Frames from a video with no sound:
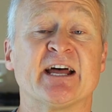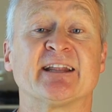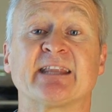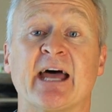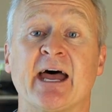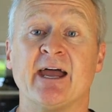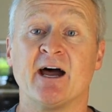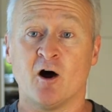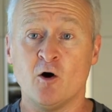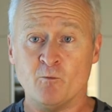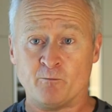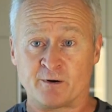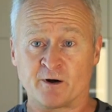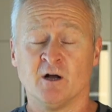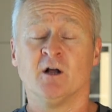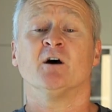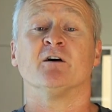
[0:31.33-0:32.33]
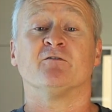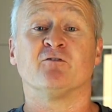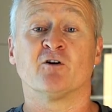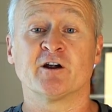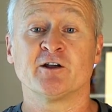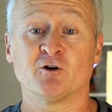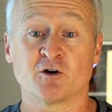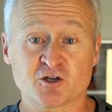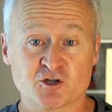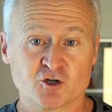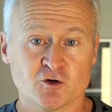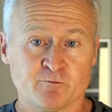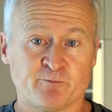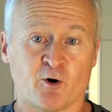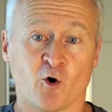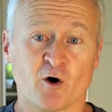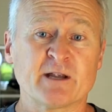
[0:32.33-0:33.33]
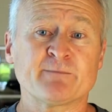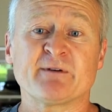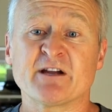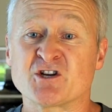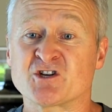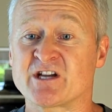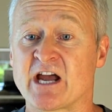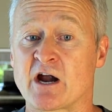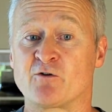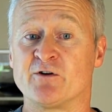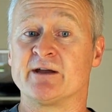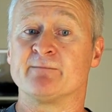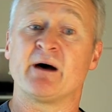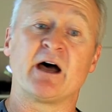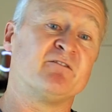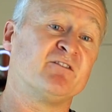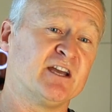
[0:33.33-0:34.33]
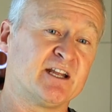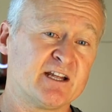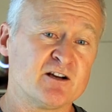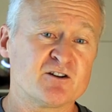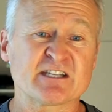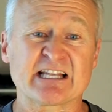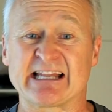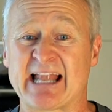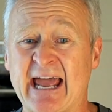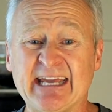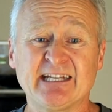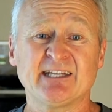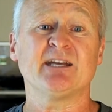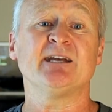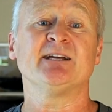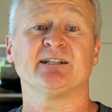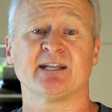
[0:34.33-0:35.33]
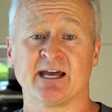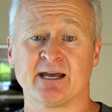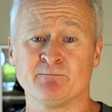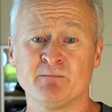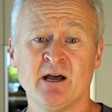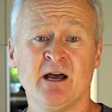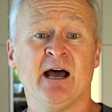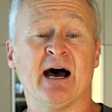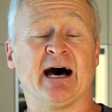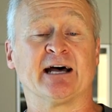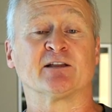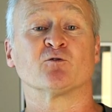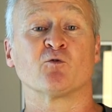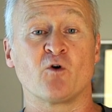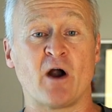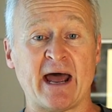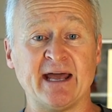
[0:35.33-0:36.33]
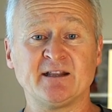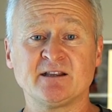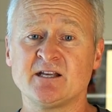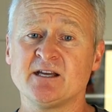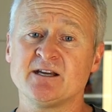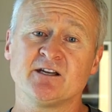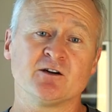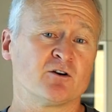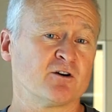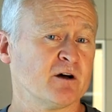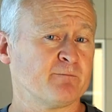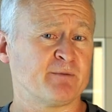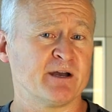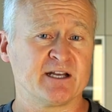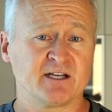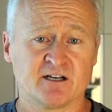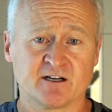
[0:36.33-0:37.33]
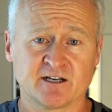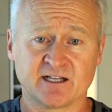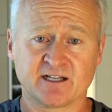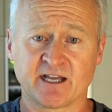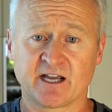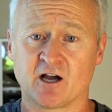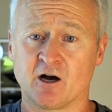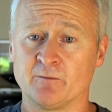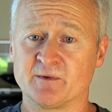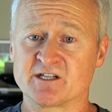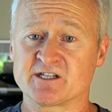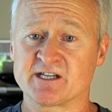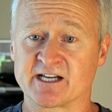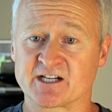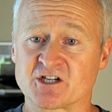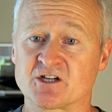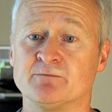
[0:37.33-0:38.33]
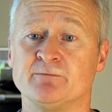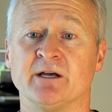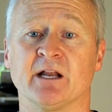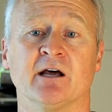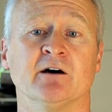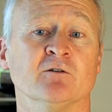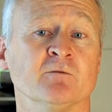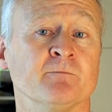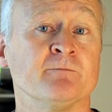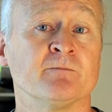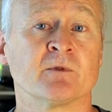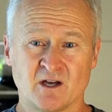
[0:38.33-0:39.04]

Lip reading: and I hope for your support by sharing my videos, liking them and writing your opinion in the comment section below.